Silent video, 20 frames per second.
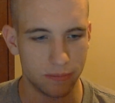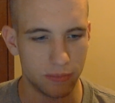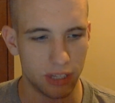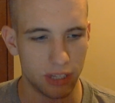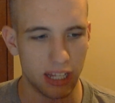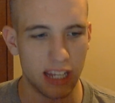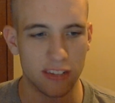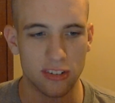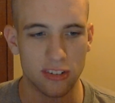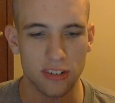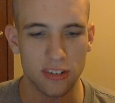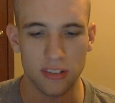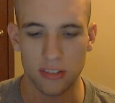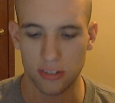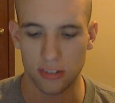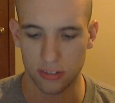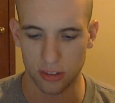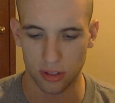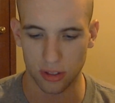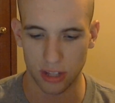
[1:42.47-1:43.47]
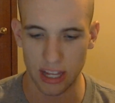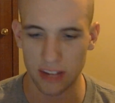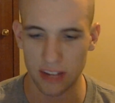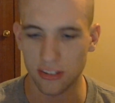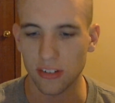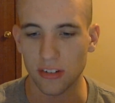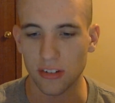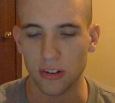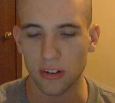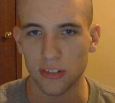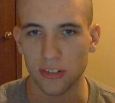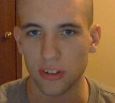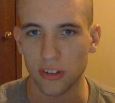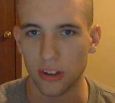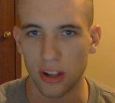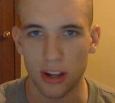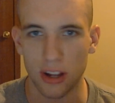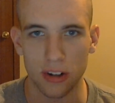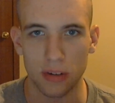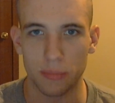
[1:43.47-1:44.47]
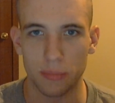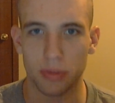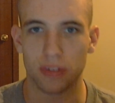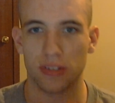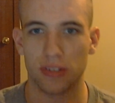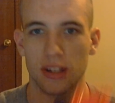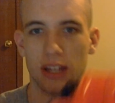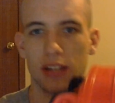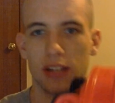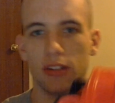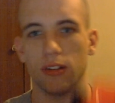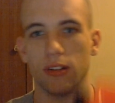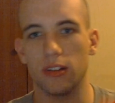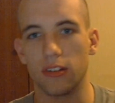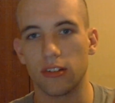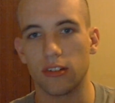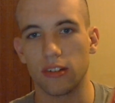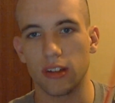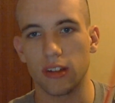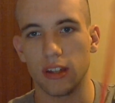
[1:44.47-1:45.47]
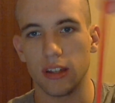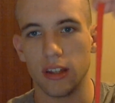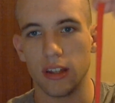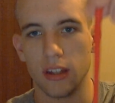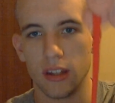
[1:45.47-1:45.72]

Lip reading: the laces are still 100%, you can see.